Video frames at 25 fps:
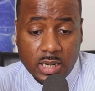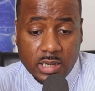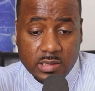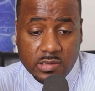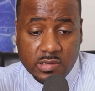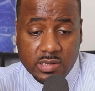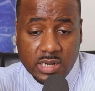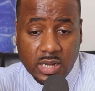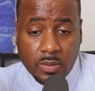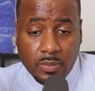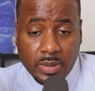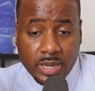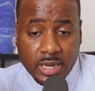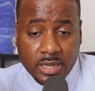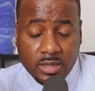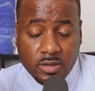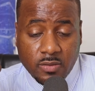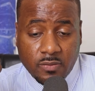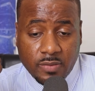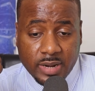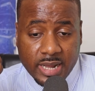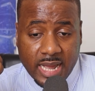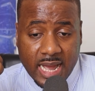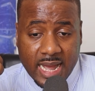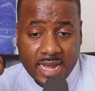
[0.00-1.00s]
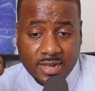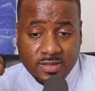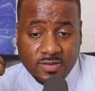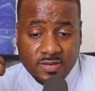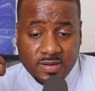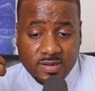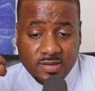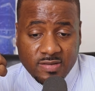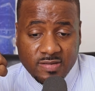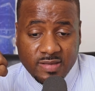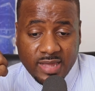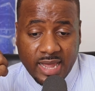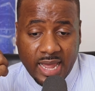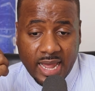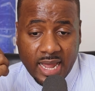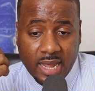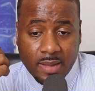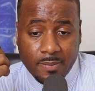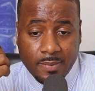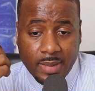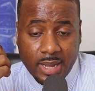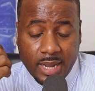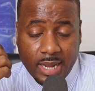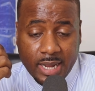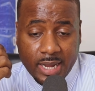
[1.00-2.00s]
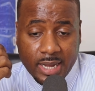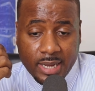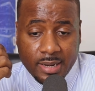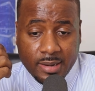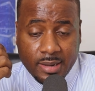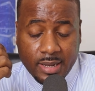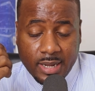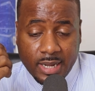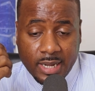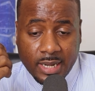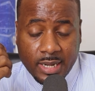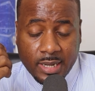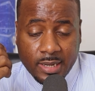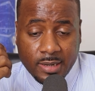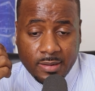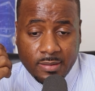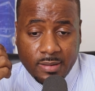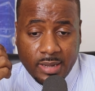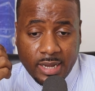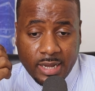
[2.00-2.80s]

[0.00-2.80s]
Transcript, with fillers: today we need to react to this game and